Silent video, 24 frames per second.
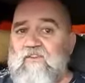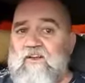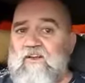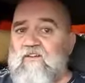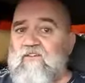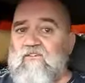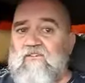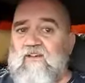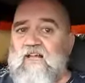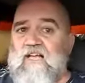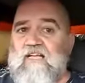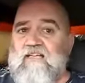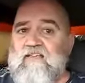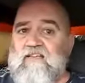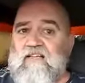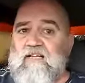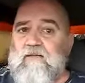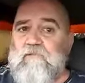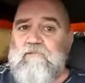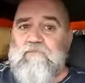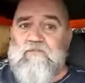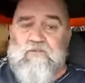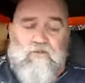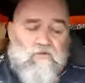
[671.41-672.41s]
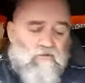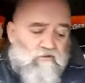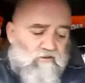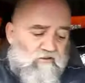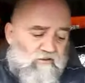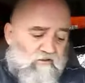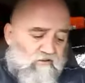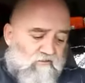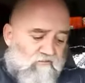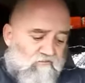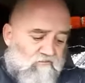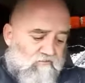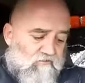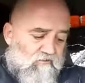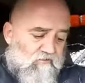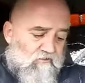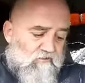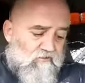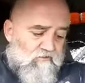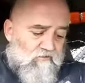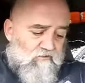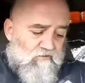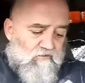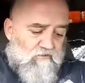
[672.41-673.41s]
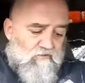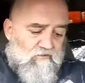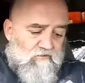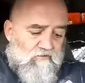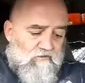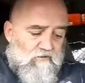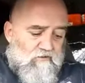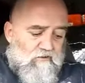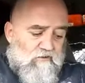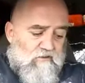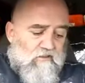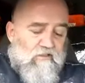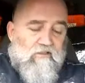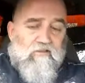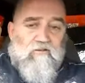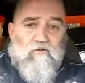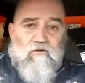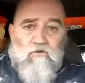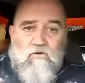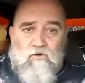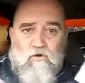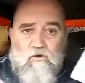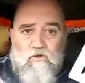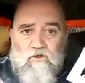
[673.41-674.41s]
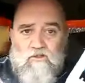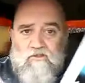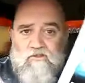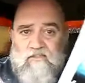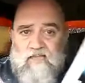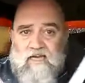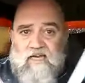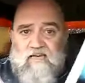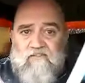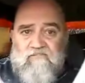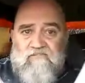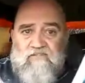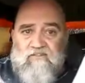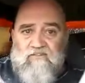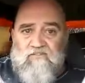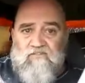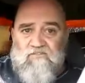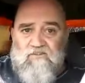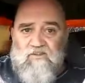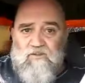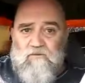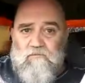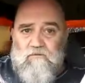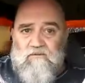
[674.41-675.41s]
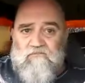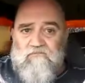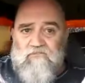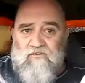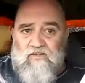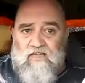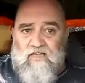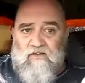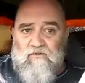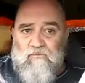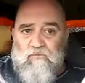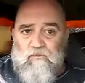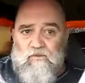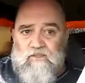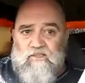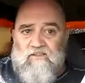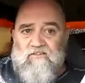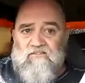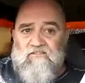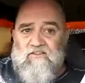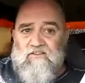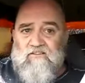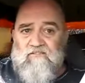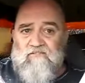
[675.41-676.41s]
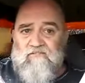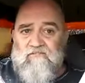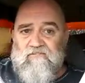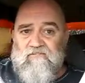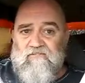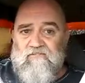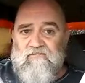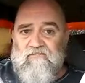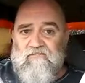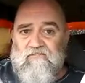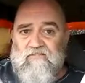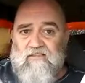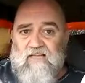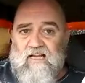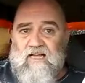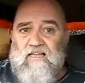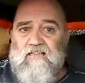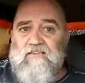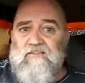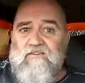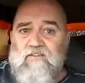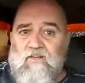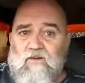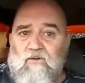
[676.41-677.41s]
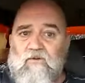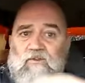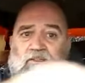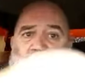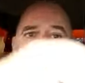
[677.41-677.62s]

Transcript: They don't like that I'm doing this. And the Lord gave this to me for that reason. I know